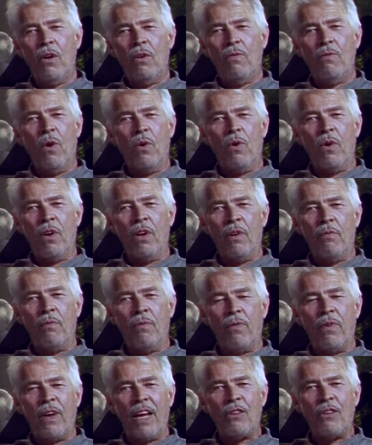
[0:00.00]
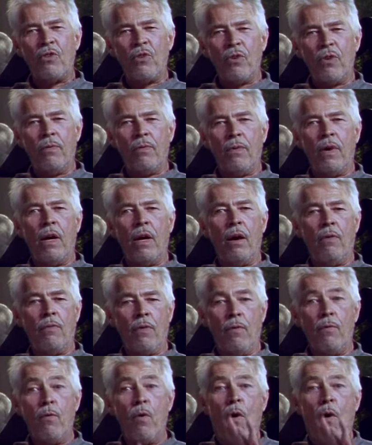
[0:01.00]
vocal inflection of
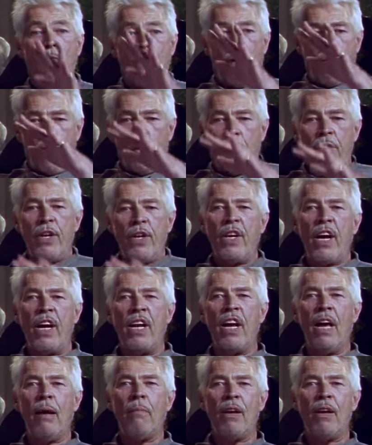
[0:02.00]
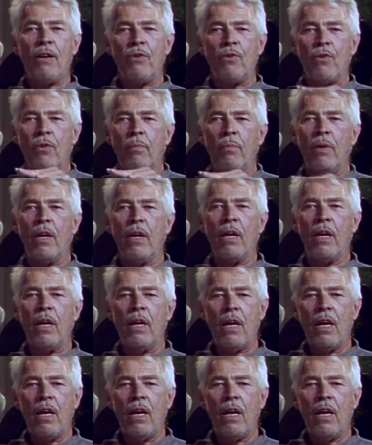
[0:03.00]
where the dynamic should be.